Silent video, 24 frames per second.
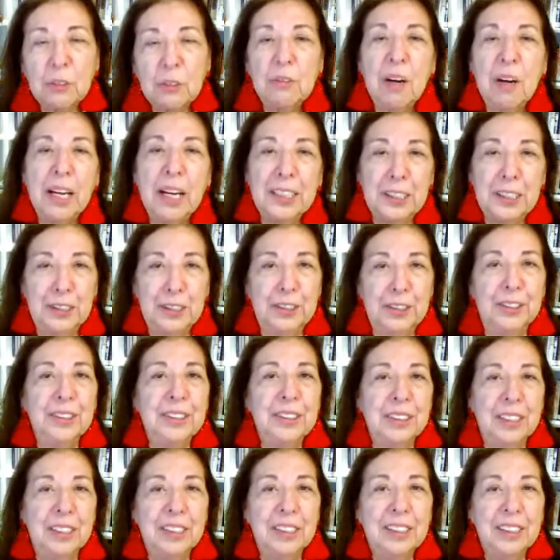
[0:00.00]
for
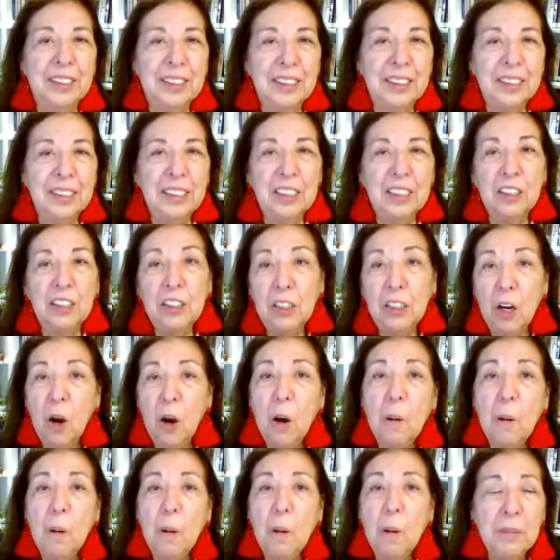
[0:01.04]
writers in her
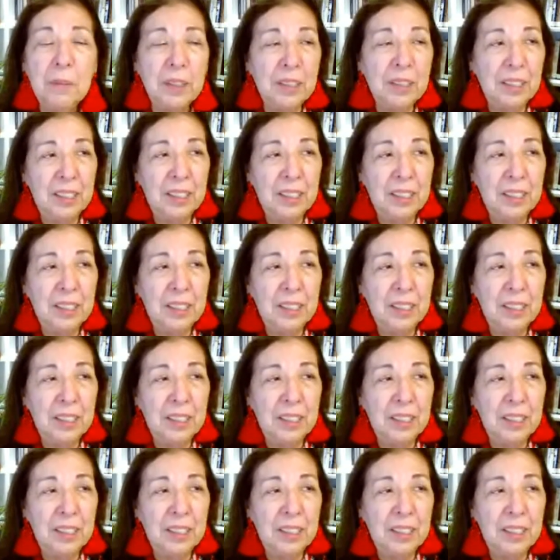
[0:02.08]
home.